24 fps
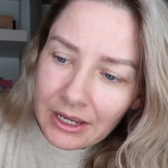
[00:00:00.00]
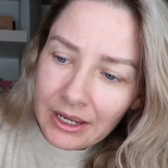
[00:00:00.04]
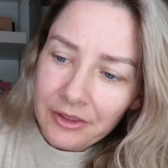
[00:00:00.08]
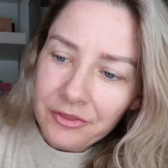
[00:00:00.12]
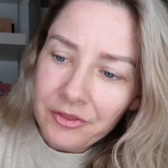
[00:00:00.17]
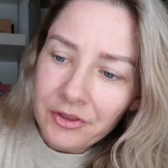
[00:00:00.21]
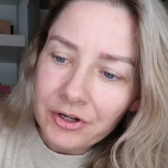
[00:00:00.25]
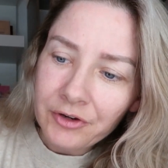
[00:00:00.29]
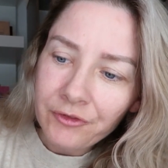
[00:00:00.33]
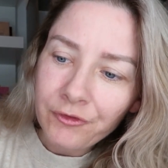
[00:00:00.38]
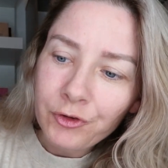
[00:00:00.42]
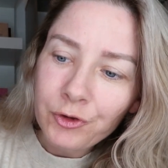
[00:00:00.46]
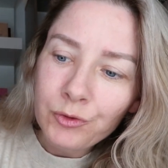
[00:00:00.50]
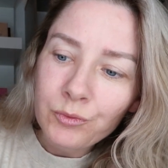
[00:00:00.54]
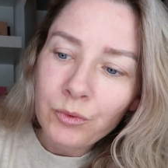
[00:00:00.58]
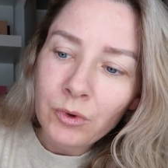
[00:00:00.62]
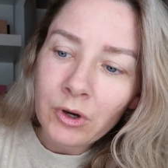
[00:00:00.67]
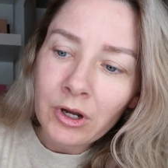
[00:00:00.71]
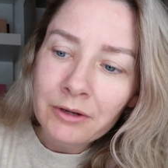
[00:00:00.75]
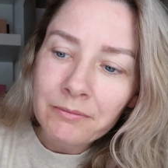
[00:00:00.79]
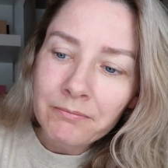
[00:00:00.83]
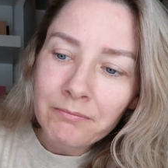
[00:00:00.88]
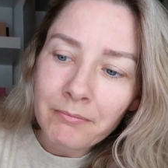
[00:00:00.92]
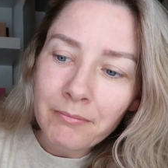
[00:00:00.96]
And then if you
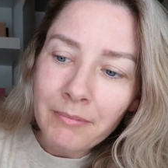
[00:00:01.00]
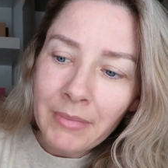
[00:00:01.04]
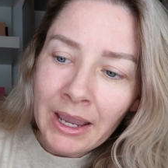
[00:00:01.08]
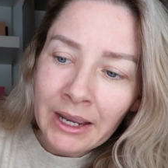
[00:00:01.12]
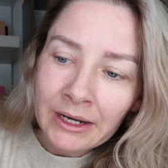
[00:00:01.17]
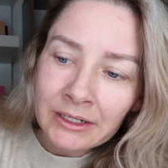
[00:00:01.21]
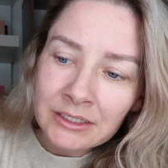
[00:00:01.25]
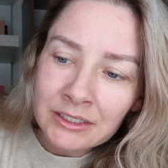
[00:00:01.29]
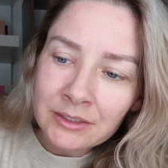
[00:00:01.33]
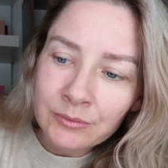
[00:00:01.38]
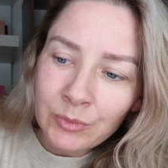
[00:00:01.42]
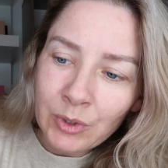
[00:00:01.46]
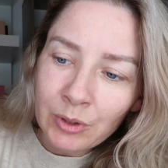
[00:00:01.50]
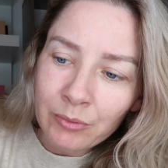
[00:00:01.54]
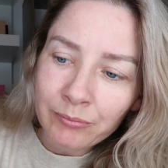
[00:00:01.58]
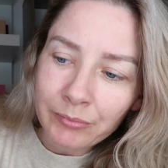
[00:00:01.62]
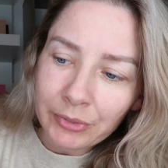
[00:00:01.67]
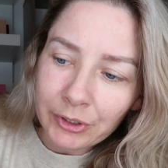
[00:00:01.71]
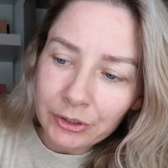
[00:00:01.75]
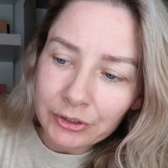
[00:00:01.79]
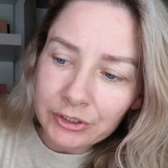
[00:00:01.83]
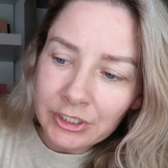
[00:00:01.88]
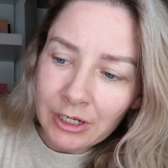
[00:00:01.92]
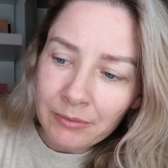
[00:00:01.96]
want
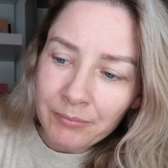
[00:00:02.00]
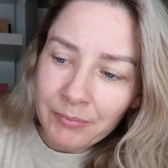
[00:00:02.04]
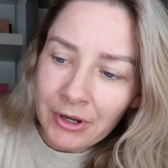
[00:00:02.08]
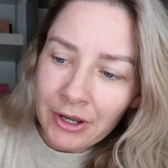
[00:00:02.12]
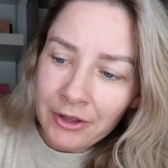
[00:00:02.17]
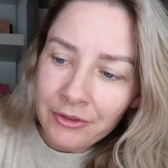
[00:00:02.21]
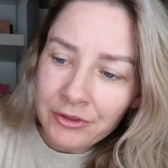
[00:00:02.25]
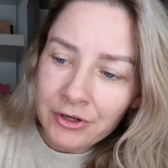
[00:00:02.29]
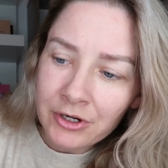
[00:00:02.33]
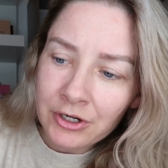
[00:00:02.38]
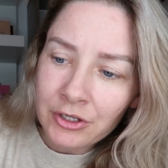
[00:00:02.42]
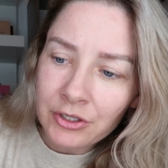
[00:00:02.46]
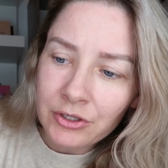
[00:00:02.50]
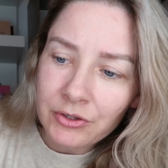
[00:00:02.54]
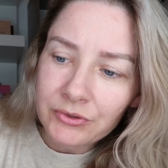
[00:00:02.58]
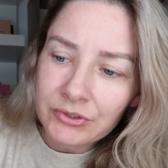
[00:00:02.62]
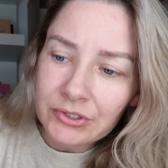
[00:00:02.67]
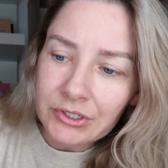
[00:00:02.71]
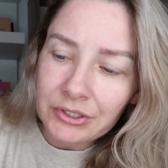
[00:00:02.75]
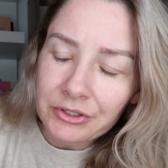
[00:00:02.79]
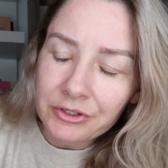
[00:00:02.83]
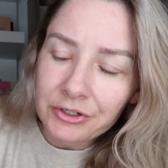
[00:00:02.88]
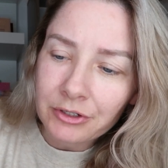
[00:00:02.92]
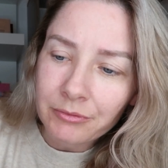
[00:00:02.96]
maximum buildup on there,
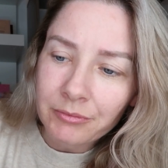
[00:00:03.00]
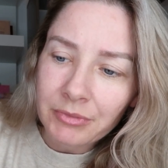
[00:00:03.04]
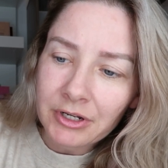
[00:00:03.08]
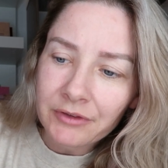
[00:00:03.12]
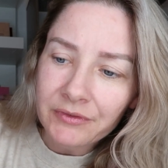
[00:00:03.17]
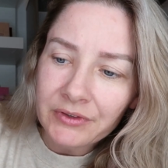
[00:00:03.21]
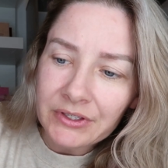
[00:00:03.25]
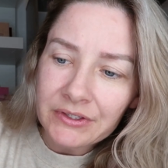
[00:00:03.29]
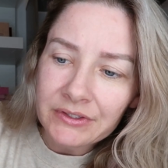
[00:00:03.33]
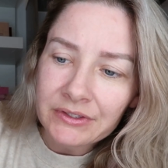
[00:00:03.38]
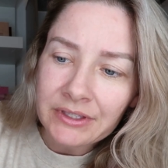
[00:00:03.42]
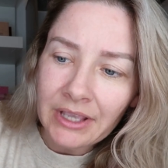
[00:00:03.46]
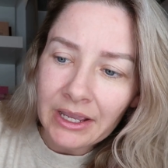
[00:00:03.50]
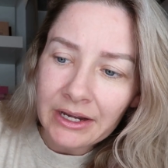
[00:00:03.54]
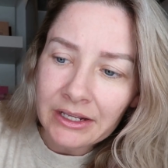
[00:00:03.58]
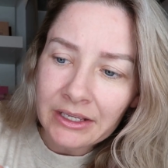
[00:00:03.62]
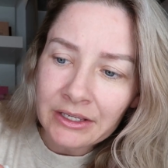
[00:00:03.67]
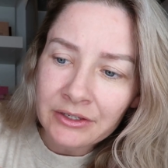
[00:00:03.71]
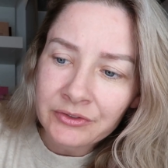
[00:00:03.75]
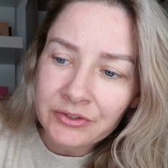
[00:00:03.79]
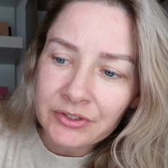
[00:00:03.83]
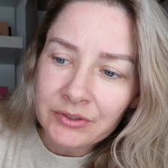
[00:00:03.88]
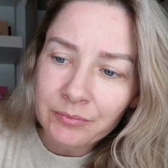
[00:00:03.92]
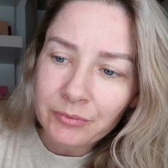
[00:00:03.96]
use a little bit of a
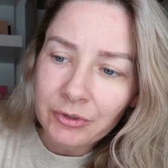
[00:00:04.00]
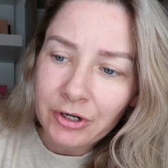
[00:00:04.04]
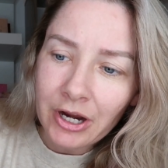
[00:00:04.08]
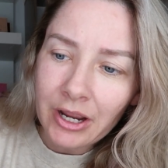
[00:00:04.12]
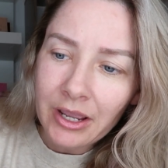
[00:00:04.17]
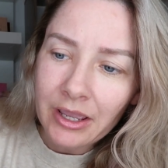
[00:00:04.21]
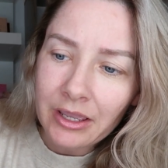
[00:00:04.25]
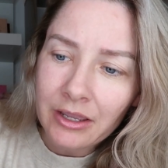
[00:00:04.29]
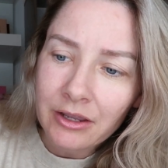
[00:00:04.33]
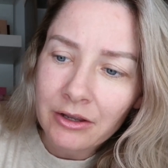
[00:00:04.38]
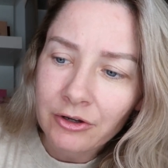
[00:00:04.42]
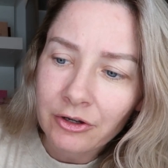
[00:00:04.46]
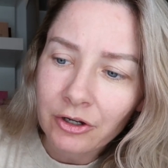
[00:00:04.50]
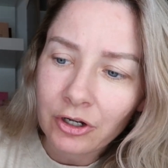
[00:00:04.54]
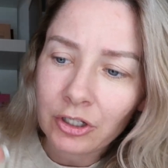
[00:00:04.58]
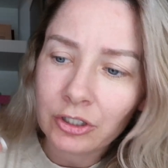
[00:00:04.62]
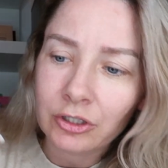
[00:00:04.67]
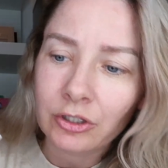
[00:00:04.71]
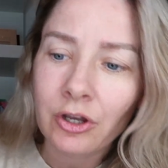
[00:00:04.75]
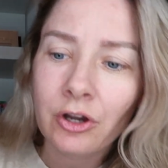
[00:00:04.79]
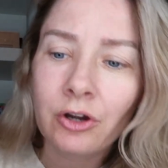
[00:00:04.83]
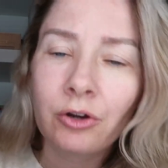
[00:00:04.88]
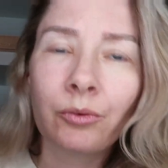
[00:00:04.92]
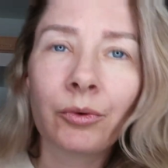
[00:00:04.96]
setting spray
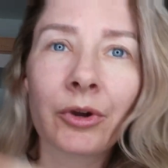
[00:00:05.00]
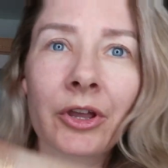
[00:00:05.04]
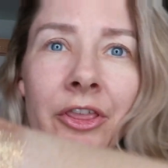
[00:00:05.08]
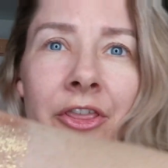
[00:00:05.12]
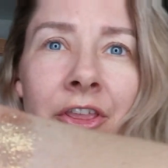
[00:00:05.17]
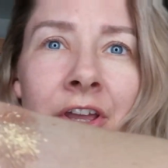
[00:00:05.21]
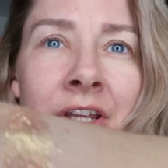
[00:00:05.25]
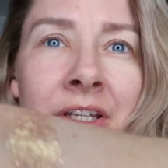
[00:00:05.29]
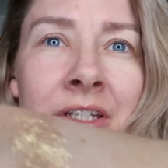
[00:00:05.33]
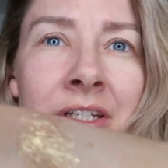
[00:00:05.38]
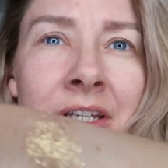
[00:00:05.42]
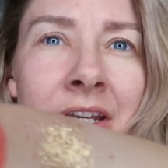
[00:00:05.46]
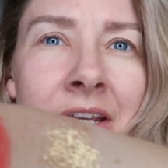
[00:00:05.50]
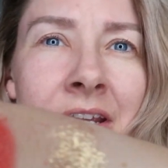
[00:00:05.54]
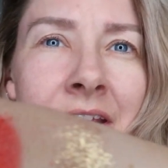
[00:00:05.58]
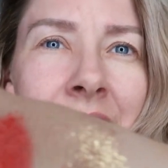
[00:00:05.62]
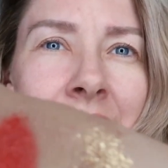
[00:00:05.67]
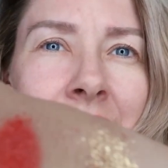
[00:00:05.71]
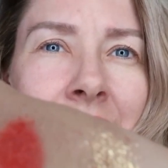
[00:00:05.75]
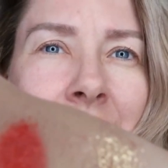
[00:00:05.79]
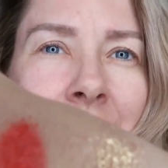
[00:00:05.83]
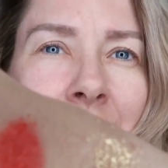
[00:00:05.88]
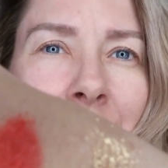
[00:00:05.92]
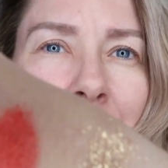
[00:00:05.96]
along with it.
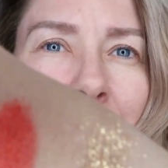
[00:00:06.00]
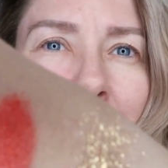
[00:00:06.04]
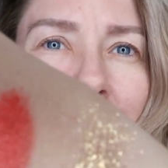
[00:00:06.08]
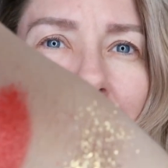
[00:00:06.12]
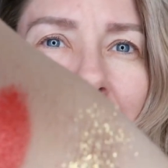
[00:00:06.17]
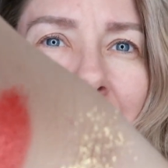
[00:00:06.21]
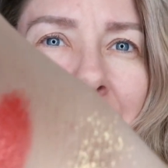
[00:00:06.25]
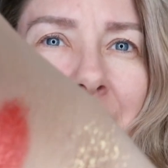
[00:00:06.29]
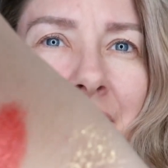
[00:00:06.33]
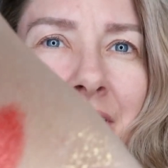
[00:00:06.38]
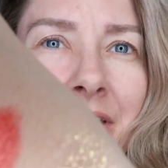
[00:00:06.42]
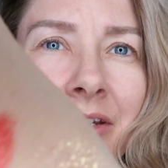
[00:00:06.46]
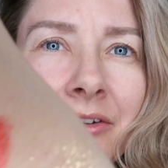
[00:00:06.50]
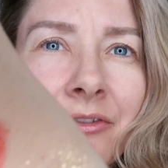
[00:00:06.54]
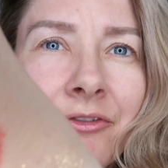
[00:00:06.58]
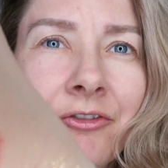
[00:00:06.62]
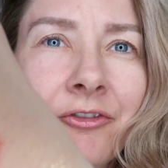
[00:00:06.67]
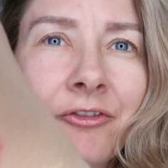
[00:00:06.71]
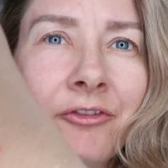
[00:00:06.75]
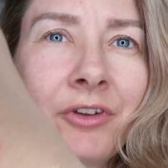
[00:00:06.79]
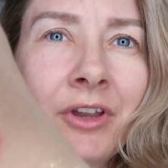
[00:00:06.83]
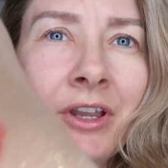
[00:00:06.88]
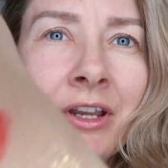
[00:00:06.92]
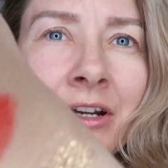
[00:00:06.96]
But
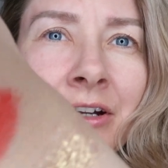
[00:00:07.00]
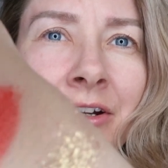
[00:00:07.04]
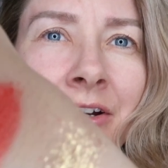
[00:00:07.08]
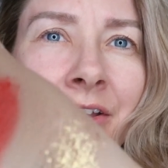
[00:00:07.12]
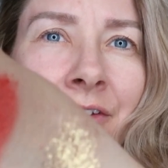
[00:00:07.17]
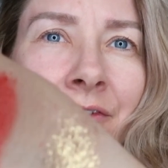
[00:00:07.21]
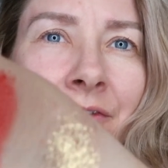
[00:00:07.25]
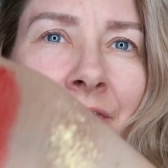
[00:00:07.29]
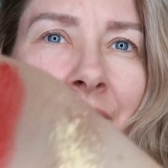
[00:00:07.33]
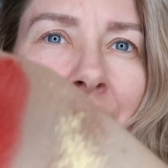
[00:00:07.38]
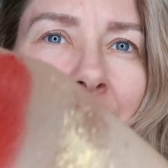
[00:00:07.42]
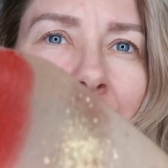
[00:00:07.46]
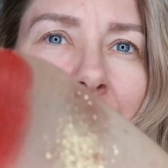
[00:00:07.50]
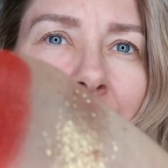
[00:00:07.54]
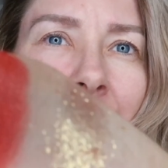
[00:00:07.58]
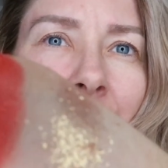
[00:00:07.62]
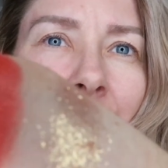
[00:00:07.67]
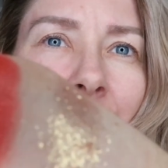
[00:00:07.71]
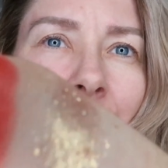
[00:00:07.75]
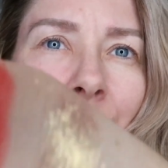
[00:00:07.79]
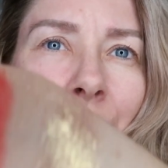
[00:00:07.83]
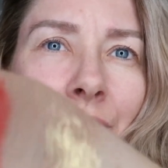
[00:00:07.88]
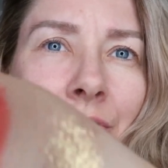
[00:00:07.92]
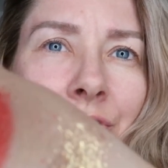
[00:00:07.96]
very, very
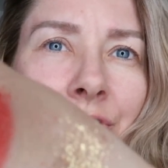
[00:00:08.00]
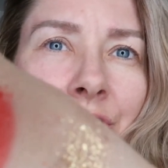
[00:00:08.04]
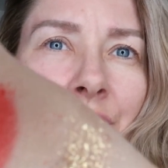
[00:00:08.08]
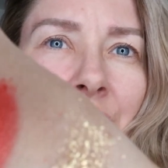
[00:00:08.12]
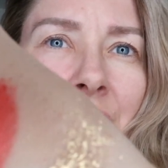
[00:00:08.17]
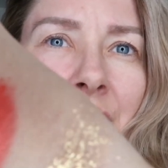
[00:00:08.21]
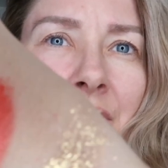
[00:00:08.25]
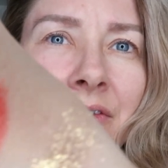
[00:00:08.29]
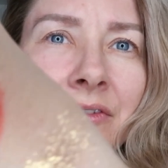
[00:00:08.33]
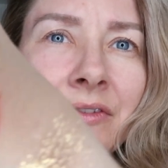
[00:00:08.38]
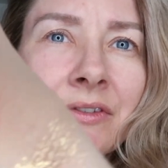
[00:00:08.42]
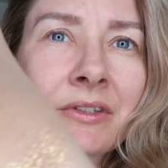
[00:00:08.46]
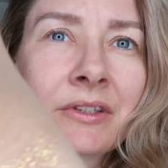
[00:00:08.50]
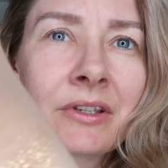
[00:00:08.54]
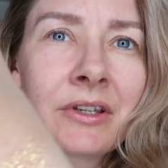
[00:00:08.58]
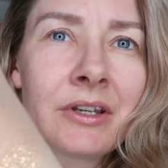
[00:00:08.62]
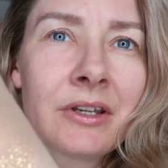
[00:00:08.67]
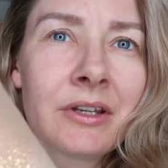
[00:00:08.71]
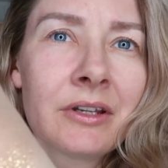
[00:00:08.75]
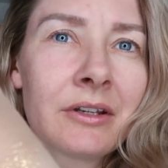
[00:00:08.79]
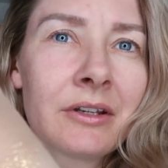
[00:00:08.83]
gorgeous.